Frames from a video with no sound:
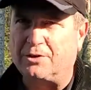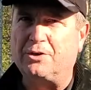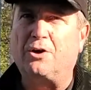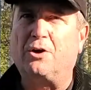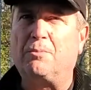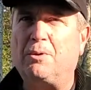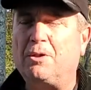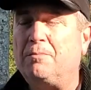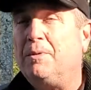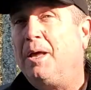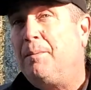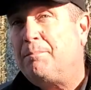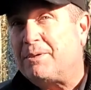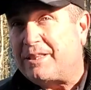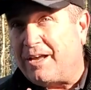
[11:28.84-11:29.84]
durable,
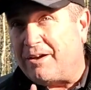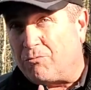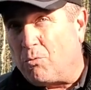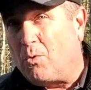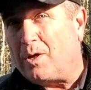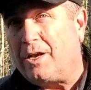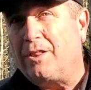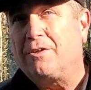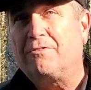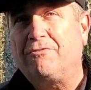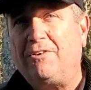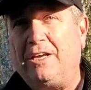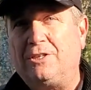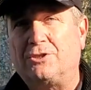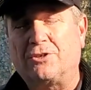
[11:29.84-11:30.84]
but they have one other
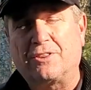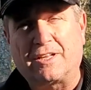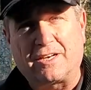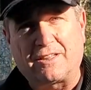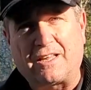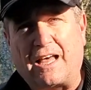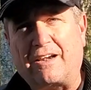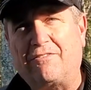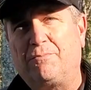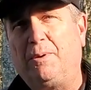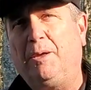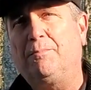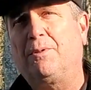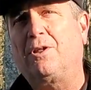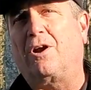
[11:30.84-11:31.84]
feature that a lot of
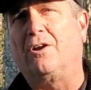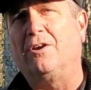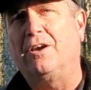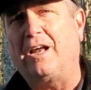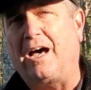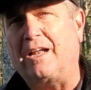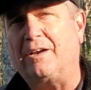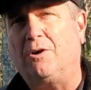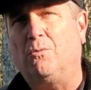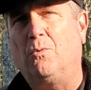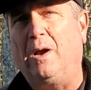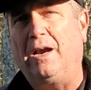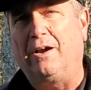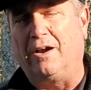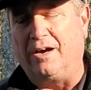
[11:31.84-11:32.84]
people are not
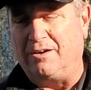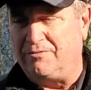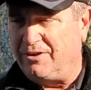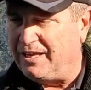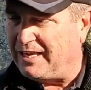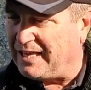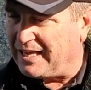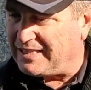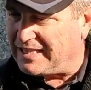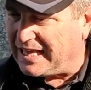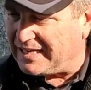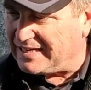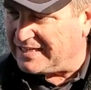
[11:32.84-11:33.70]
aware of, and that